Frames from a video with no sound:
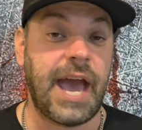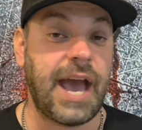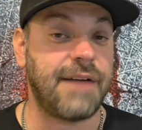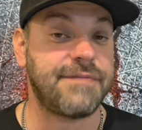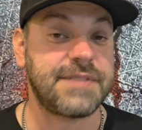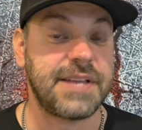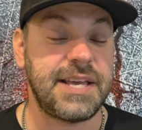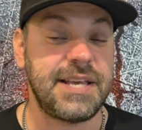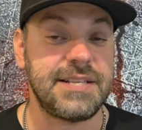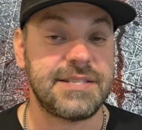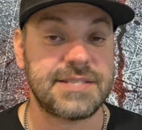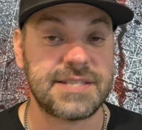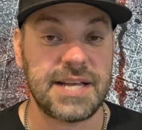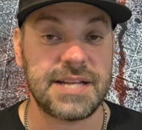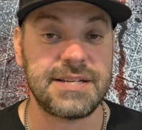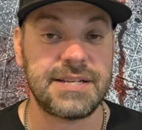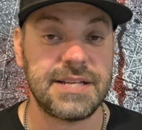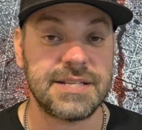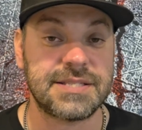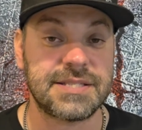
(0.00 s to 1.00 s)
After he
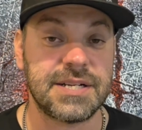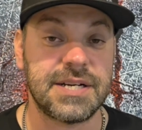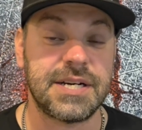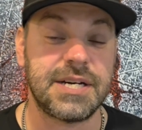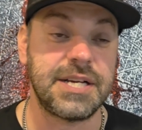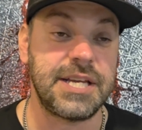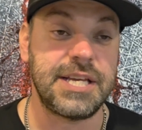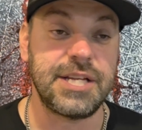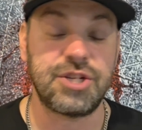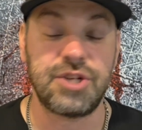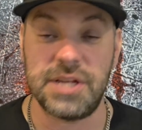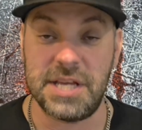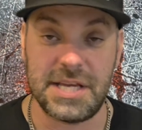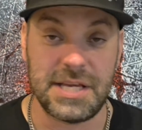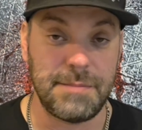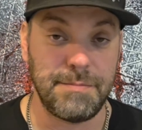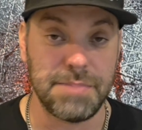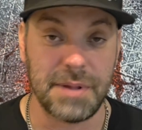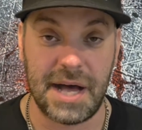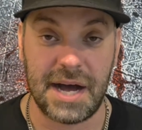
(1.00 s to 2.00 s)
said this to her,
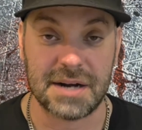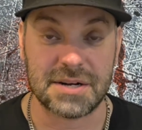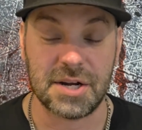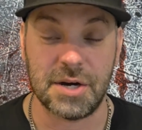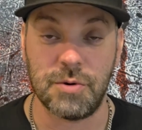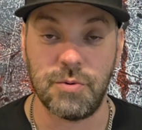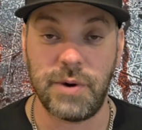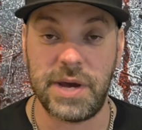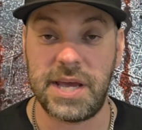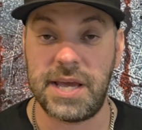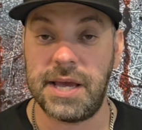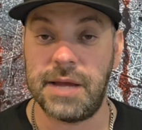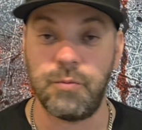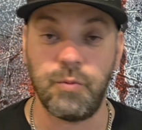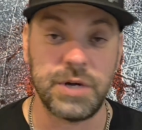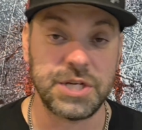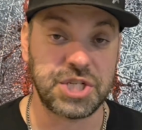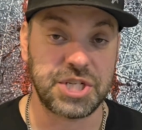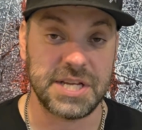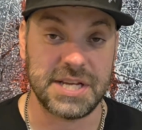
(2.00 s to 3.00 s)
he blocked her way,
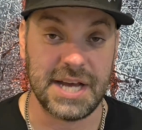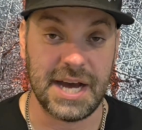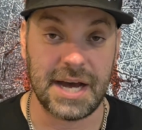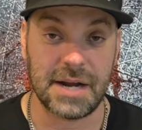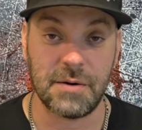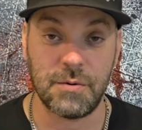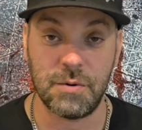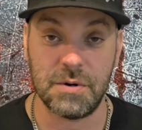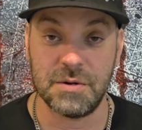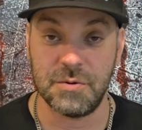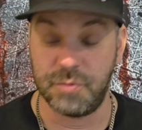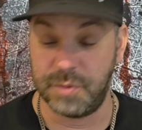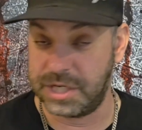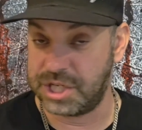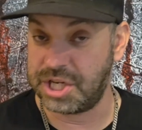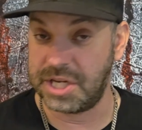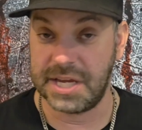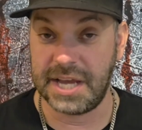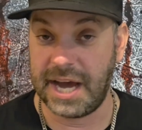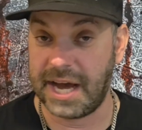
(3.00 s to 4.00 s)
and when she got
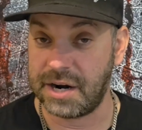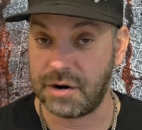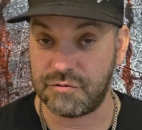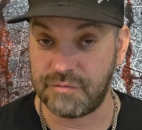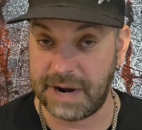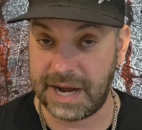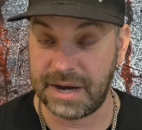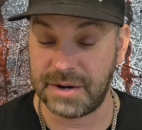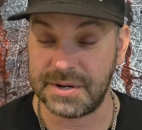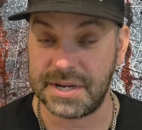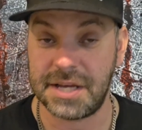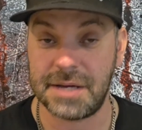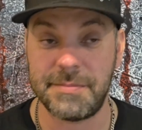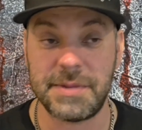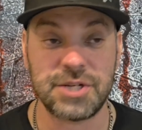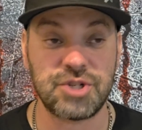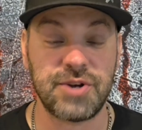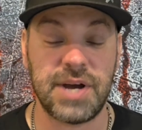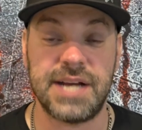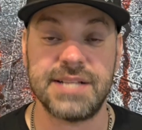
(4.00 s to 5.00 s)
around
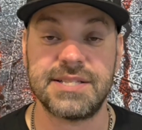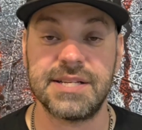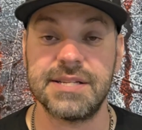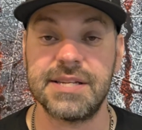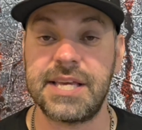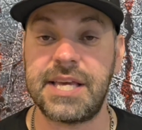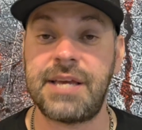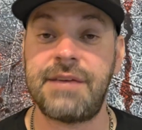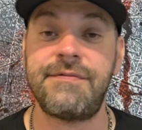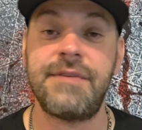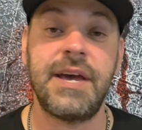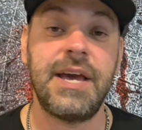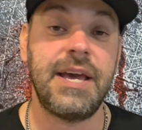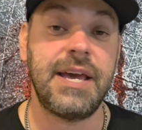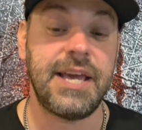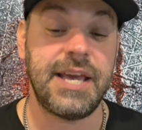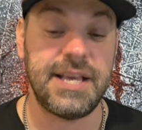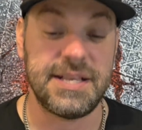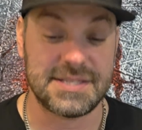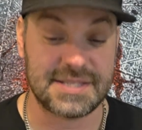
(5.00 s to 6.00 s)
him and tried to leave,
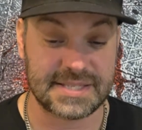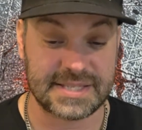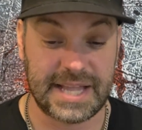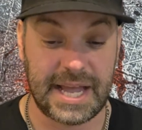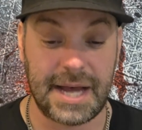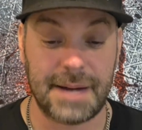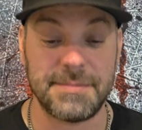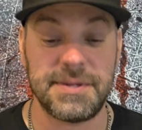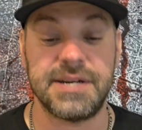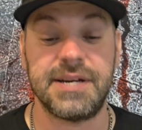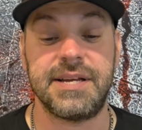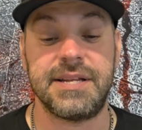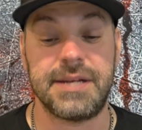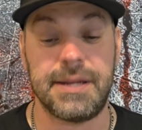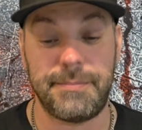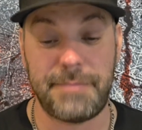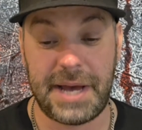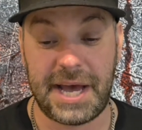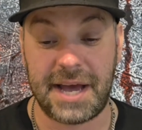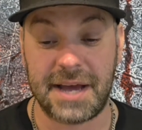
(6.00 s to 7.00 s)
he stabbed her
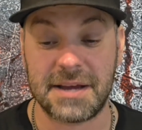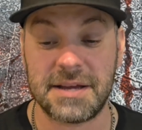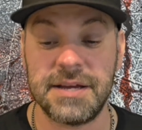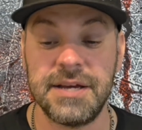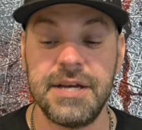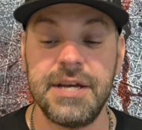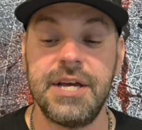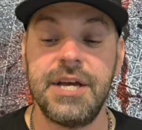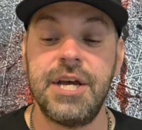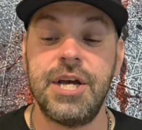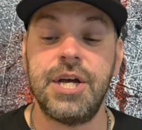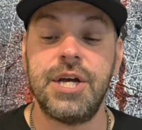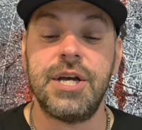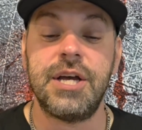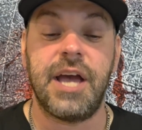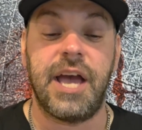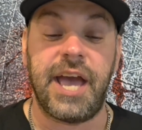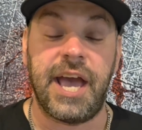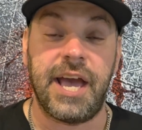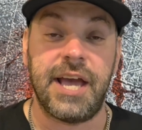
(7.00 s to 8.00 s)
in the back
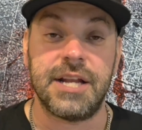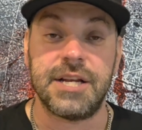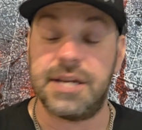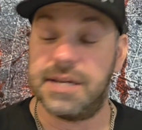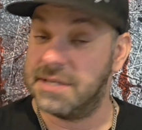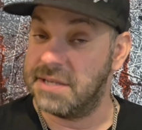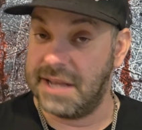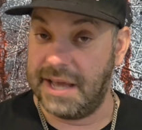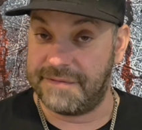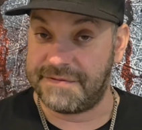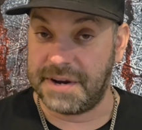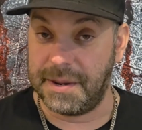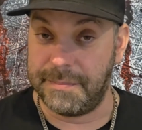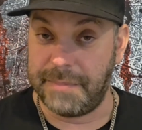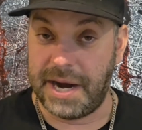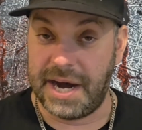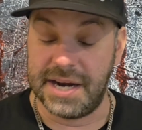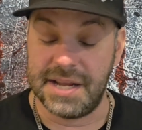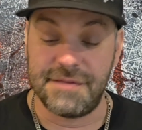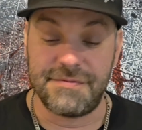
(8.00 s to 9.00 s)
and left her
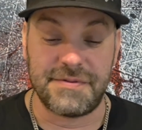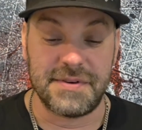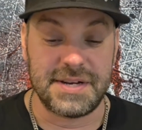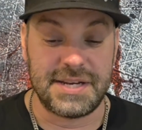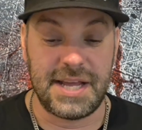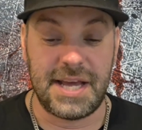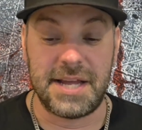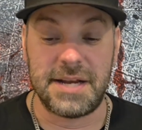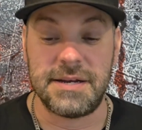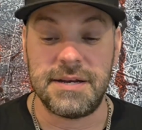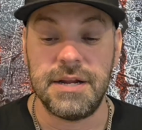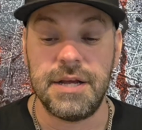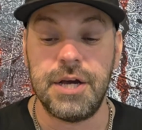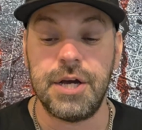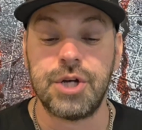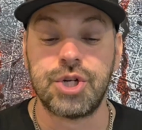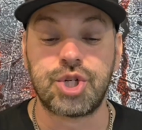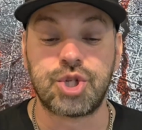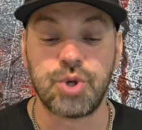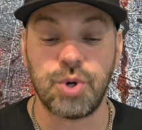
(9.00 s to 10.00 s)
body for dead.
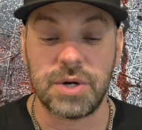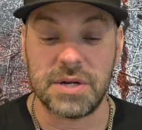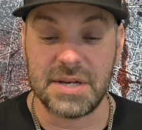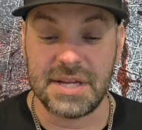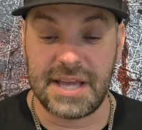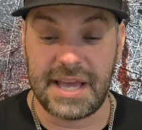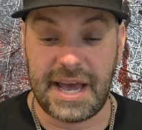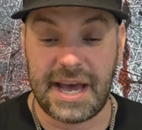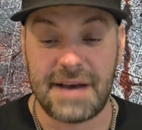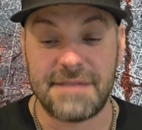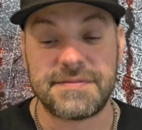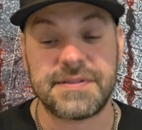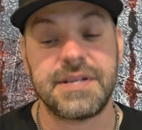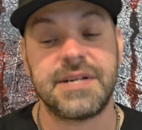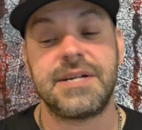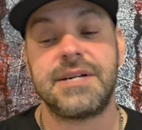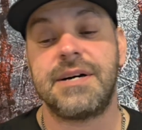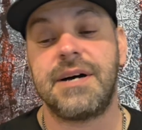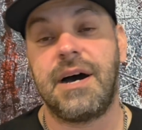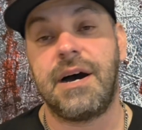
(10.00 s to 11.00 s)
Shortly
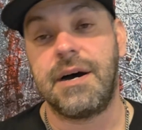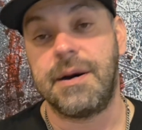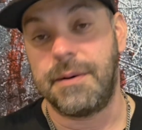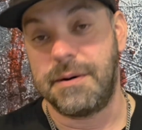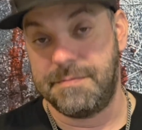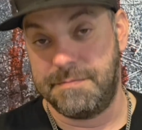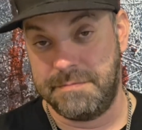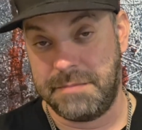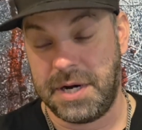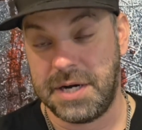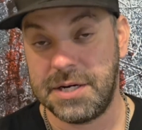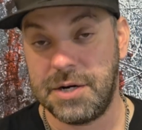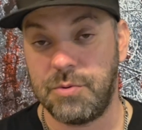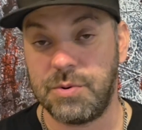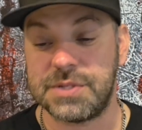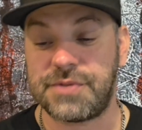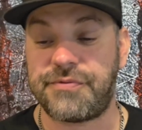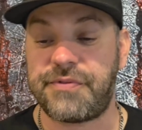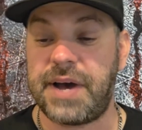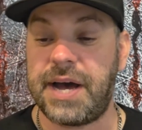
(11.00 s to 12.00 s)
after, her mother
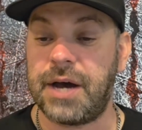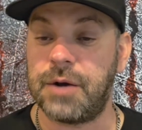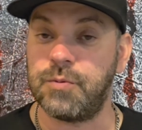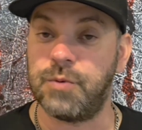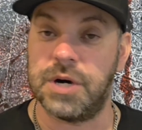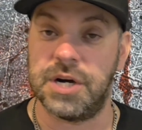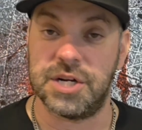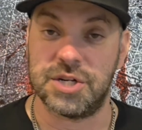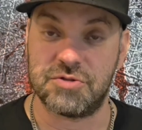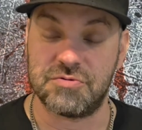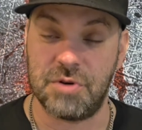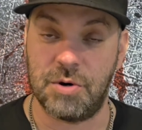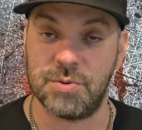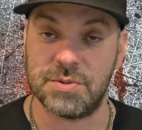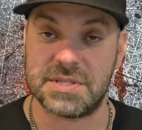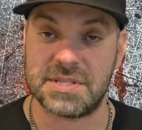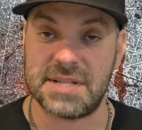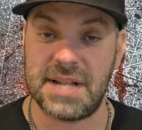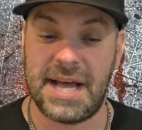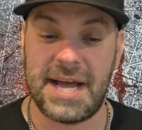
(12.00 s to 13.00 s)
was found with her
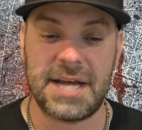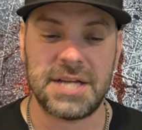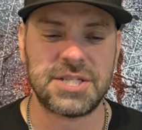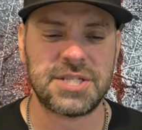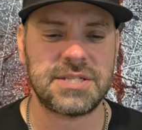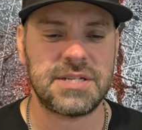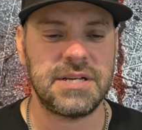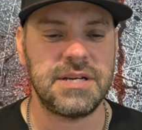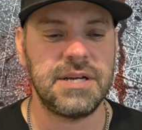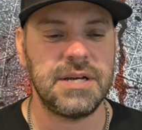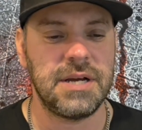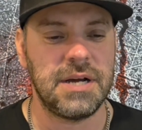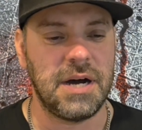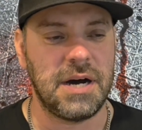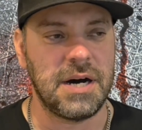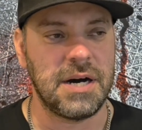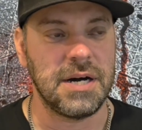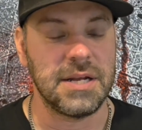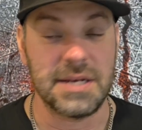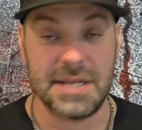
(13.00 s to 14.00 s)
throat slashed,
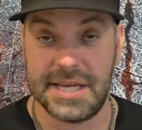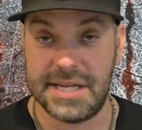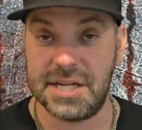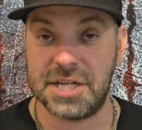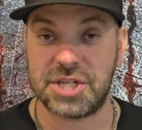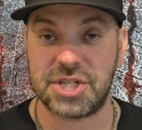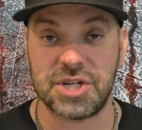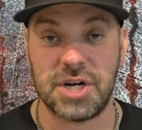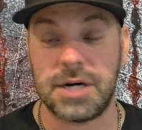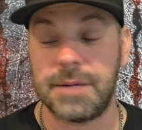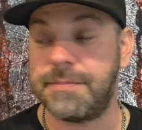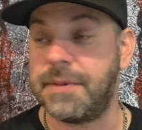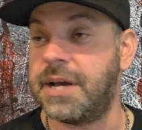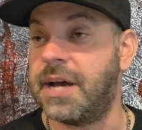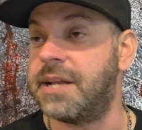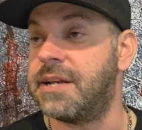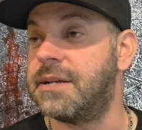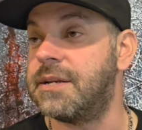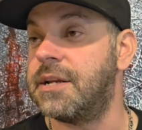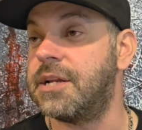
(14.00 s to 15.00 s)
Lena Sharp,
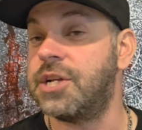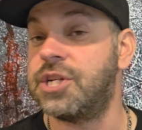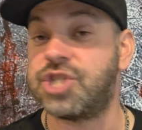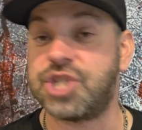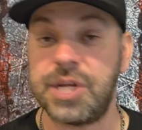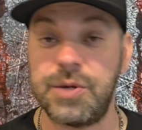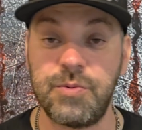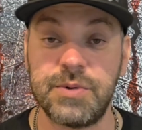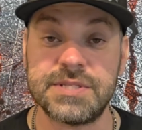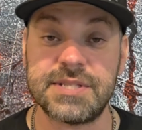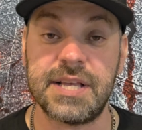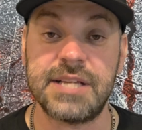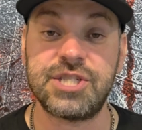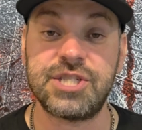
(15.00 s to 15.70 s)
and she